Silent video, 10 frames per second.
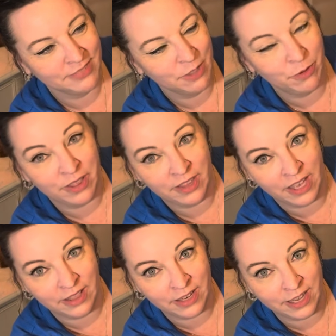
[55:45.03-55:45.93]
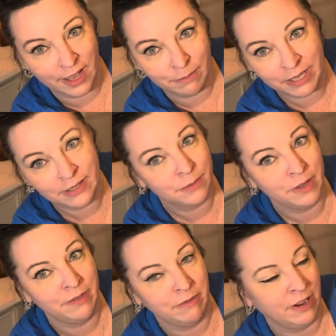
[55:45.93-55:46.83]
with Anthony Hopkins, my
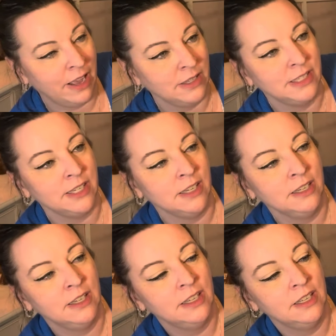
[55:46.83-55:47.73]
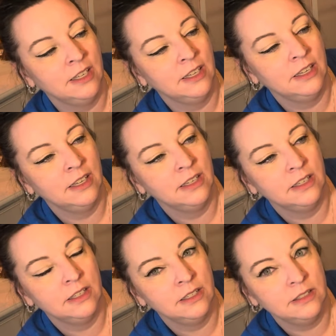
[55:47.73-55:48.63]
favorite actor.
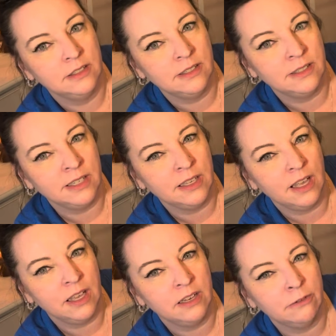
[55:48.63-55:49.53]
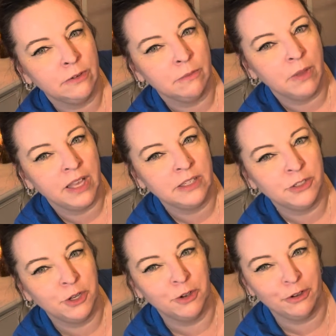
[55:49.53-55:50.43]
Doesn't it kind of remind
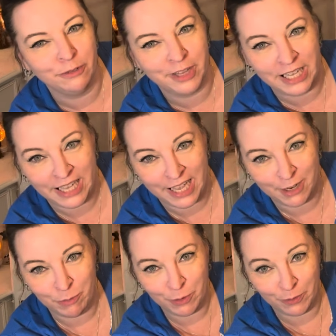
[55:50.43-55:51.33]
you of like Hannibal?